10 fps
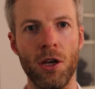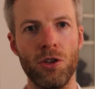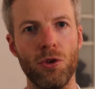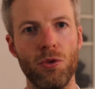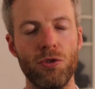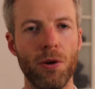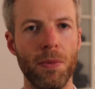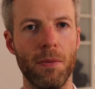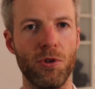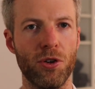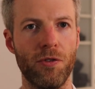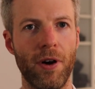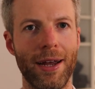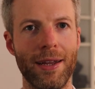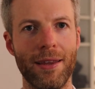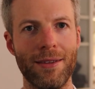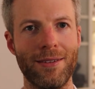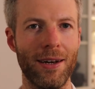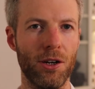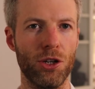So sometimes you'll find that
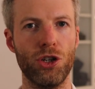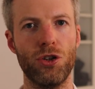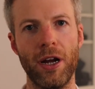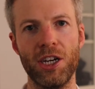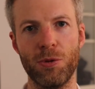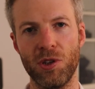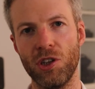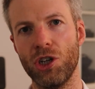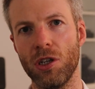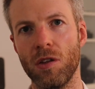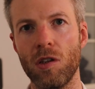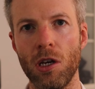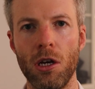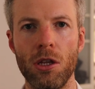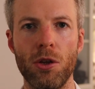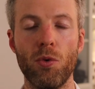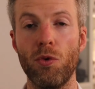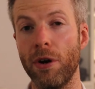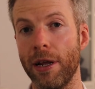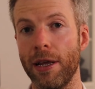certain stretch positions don't
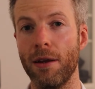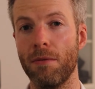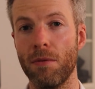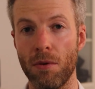really